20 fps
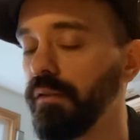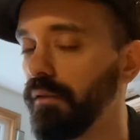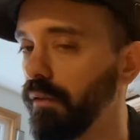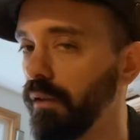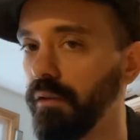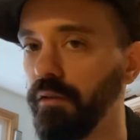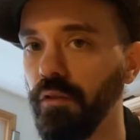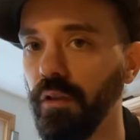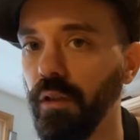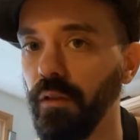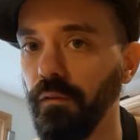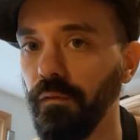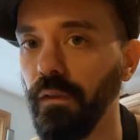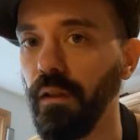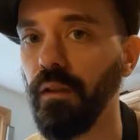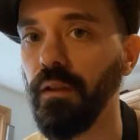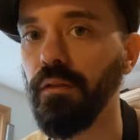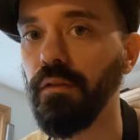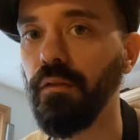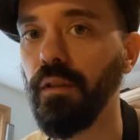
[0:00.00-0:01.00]
drill
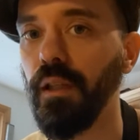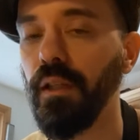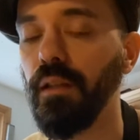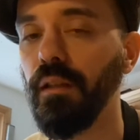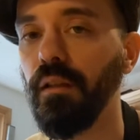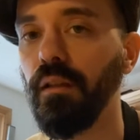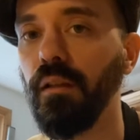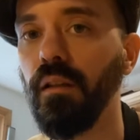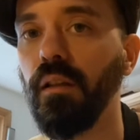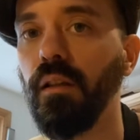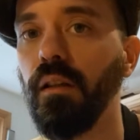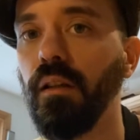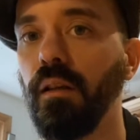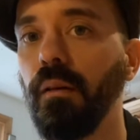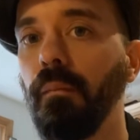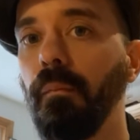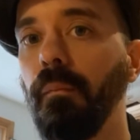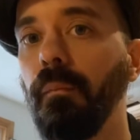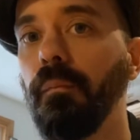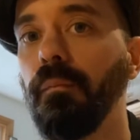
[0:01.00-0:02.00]
very straight
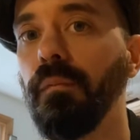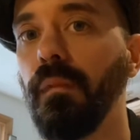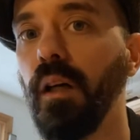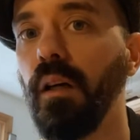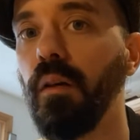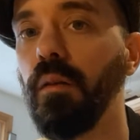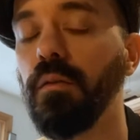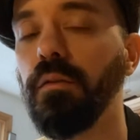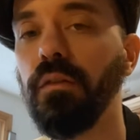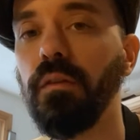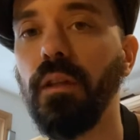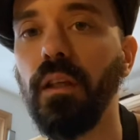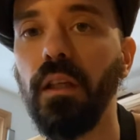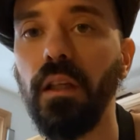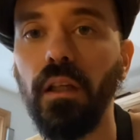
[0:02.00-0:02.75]
holes